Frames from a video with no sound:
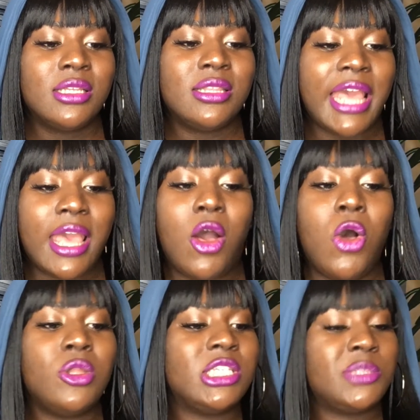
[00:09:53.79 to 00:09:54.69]
That
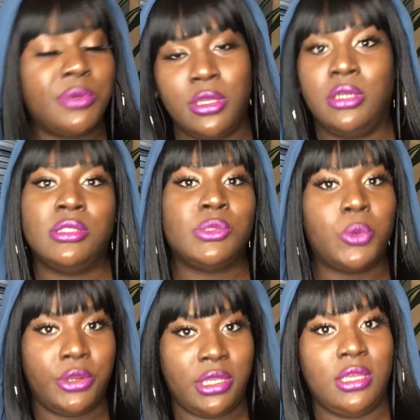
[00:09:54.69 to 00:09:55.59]
whole experience
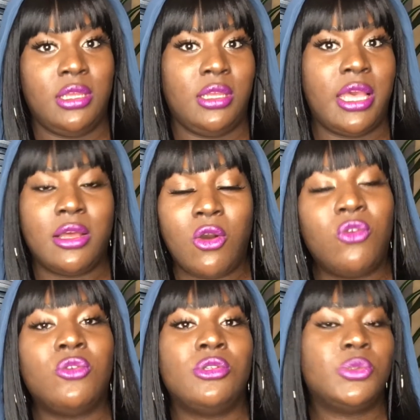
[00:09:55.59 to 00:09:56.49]
working at Whole
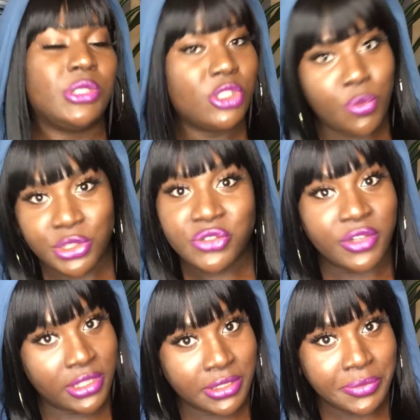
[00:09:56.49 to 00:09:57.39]
Foods was so much
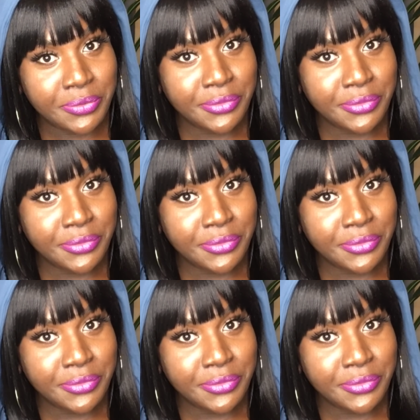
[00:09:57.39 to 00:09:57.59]
fun